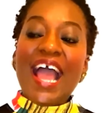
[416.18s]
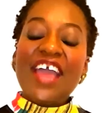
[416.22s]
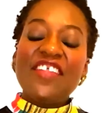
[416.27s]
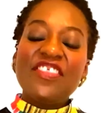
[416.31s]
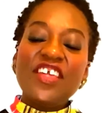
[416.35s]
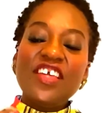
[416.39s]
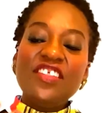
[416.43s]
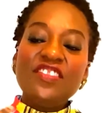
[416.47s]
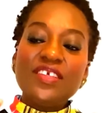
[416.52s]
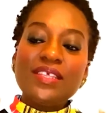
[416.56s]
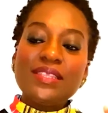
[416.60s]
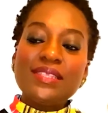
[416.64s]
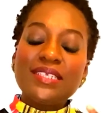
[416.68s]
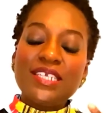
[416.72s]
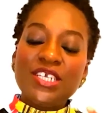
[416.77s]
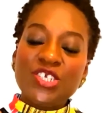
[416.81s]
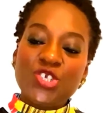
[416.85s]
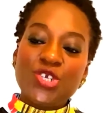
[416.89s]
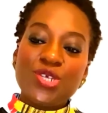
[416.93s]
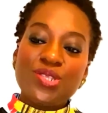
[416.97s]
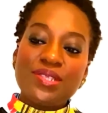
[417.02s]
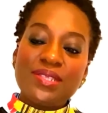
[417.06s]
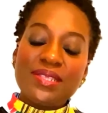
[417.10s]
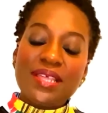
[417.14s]
I think this
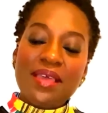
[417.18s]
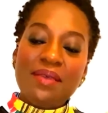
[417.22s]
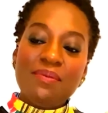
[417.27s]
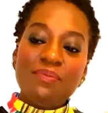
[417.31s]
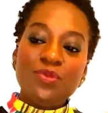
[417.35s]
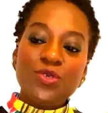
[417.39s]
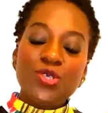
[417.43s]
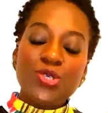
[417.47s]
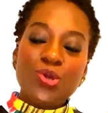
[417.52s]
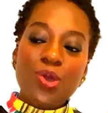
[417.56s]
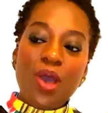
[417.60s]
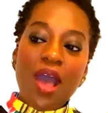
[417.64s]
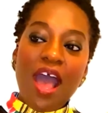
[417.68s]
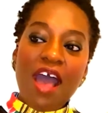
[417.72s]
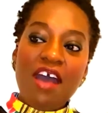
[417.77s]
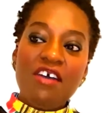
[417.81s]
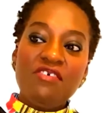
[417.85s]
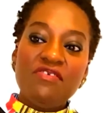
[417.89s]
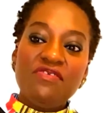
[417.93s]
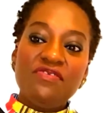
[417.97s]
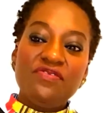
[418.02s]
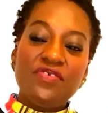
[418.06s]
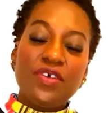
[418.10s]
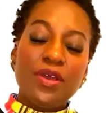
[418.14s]
teaches them to
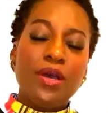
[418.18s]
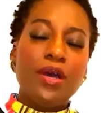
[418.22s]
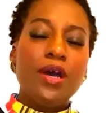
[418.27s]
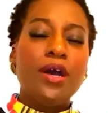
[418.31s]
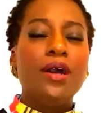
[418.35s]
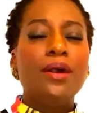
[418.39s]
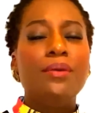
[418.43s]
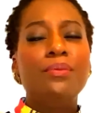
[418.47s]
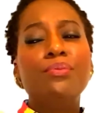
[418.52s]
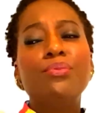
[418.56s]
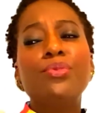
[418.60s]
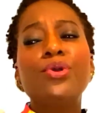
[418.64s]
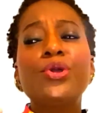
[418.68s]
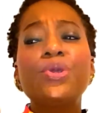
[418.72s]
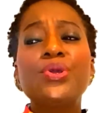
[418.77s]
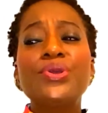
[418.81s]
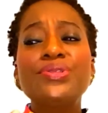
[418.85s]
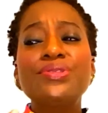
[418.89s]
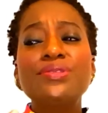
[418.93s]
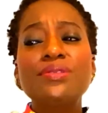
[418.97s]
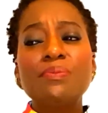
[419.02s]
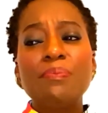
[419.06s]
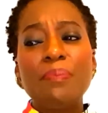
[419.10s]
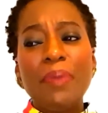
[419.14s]
have more
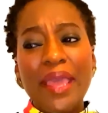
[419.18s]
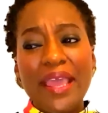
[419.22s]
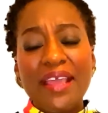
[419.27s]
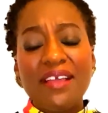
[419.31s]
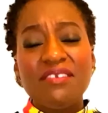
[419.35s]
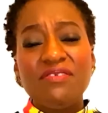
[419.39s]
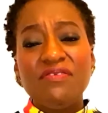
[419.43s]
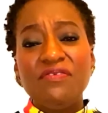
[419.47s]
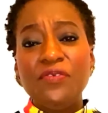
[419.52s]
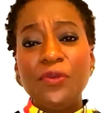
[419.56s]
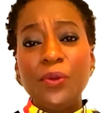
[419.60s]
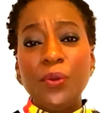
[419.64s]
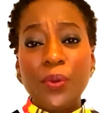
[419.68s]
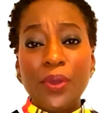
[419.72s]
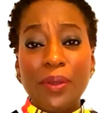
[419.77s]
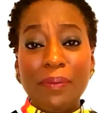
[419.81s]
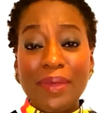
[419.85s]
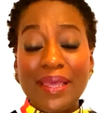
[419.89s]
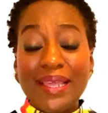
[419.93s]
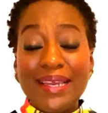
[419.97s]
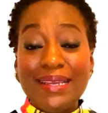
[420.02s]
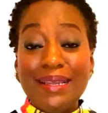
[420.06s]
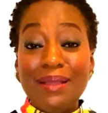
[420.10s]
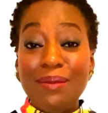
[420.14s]
respect for
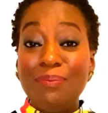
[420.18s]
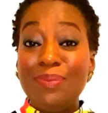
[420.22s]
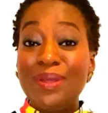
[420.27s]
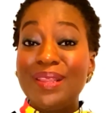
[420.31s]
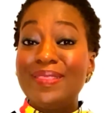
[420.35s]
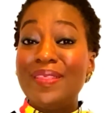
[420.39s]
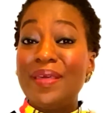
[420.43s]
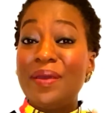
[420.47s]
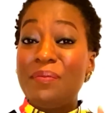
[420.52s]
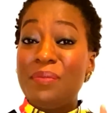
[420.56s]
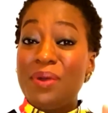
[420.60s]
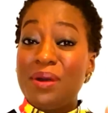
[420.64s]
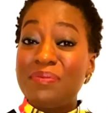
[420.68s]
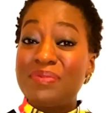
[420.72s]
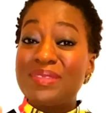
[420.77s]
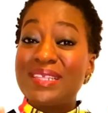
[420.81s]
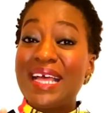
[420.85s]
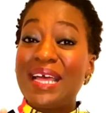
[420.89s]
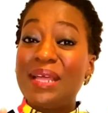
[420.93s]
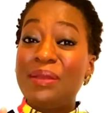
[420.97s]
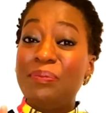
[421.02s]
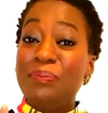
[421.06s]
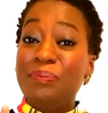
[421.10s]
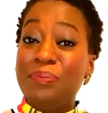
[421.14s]
women, but their moms
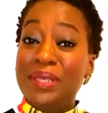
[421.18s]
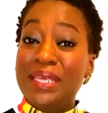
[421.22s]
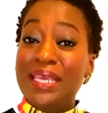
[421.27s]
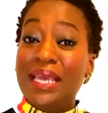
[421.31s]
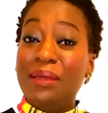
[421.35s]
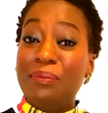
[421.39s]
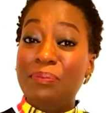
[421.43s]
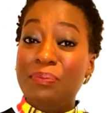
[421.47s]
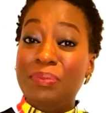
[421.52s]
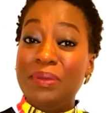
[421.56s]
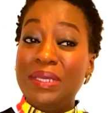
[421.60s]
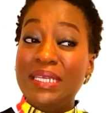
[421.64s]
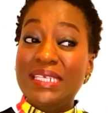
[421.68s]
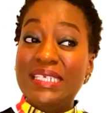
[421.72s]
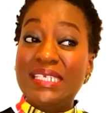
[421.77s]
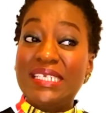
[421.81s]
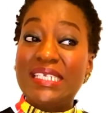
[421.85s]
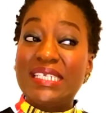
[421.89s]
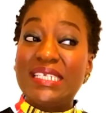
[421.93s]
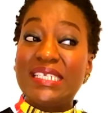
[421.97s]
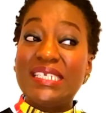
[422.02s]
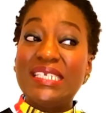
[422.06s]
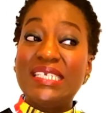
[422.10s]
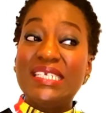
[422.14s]
can be a
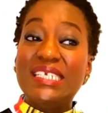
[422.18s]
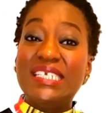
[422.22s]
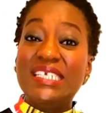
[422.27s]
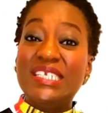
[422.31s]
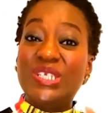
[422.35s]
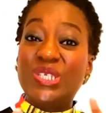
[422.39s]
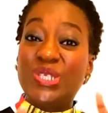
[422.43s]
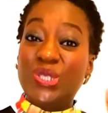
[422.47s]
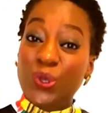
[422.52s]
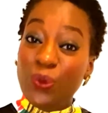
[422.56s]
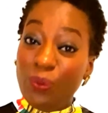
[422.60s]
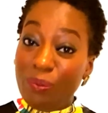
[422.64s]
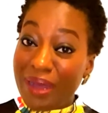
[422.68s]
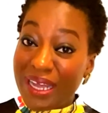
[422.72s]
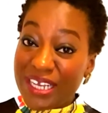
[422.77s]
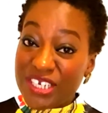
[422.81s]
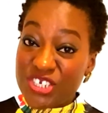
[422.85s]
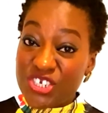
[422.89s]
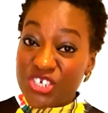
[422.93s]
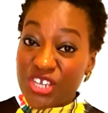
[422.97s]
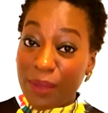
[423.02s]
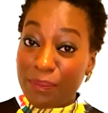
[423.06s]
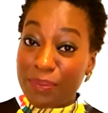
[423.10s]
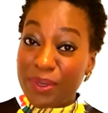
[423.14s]
bit too
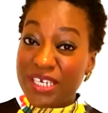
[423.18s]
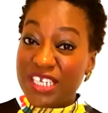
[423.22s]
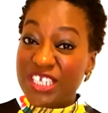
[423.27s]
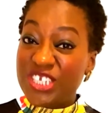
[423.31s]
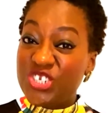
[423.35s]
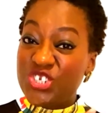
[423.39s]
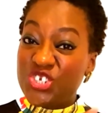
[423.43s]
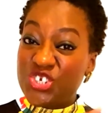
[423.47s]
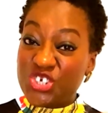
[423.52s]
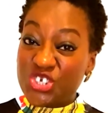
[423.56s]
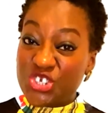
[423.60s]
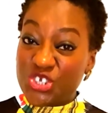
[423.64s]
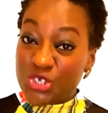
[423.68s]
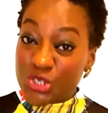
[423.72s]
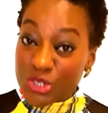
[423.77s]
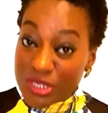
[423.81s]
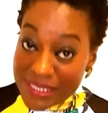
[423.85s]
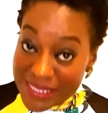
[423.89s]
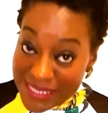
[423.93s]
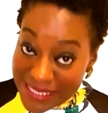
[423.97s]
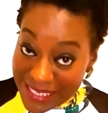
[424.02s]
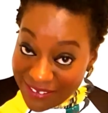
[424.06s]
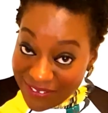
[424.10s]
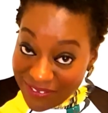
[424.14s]
much, a bit
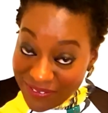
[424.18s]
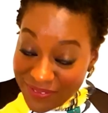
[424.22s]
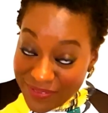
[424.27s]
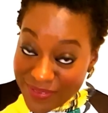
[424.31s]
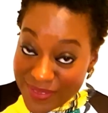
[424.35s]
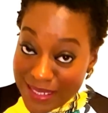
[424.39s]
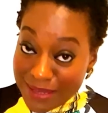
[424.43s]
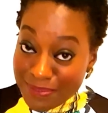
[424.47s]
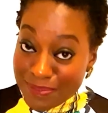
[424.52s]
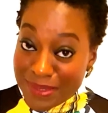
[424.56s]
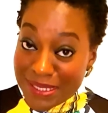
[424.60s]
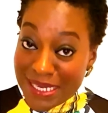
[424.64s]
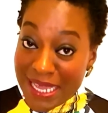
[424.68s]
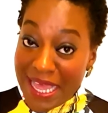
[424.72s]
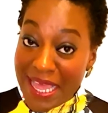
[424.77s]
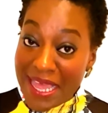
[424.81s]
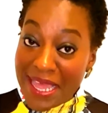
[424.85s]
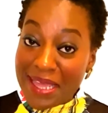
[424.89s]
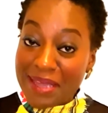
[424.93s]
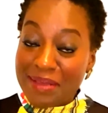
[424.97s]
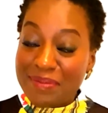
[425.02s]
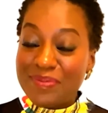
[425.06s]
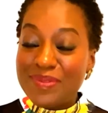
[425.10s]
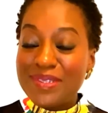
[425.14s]
intrusive
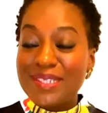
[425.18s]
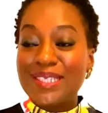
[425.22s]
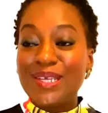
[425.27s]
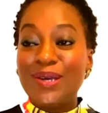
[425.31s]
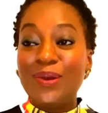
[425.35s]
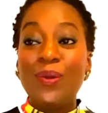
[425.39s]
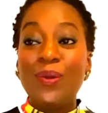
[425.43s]
sometimes,